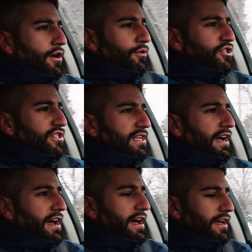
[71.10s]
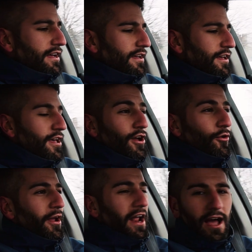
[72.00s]
which is
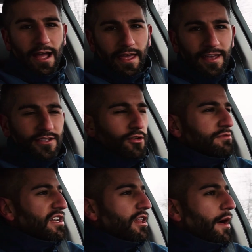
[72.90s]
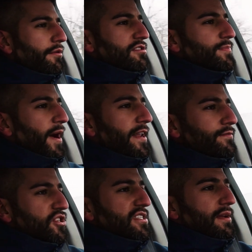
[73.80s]
quite high in terms of kilometers. But
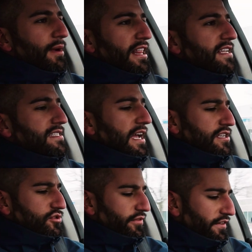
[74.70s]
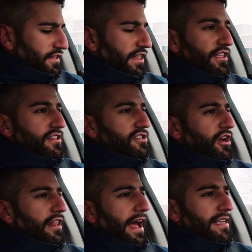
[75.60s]
just like my Lexus IS350, I think these are
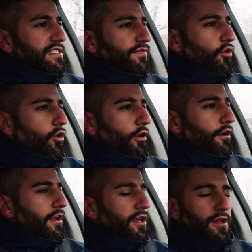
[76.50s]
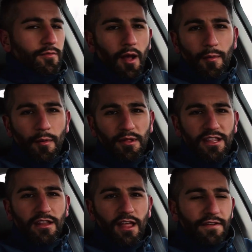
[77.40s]
going to last for probably
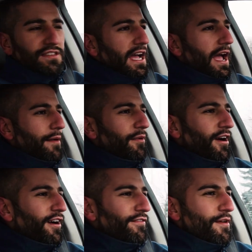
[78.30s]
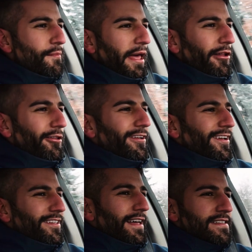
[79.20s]
the lifetime of the metal.
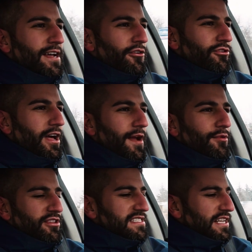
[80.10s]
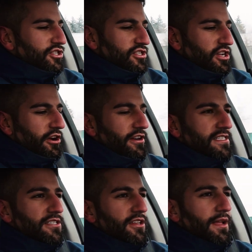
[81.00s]
That's how reliable these engines are, and
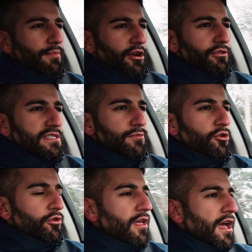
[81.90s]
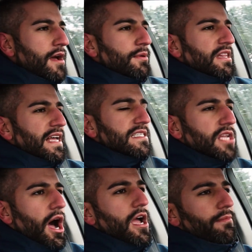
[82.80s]
it's still like buttery smooth. But let's
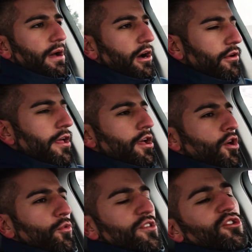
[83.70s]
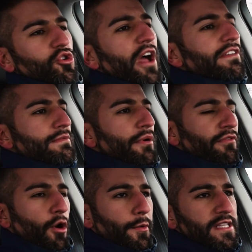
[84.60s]
talk about winter driving
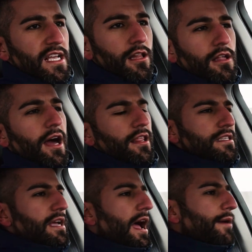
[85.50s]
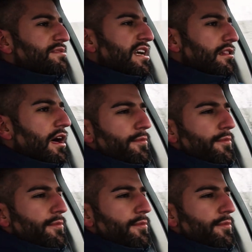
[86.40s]
performance. A lot of the times, a lot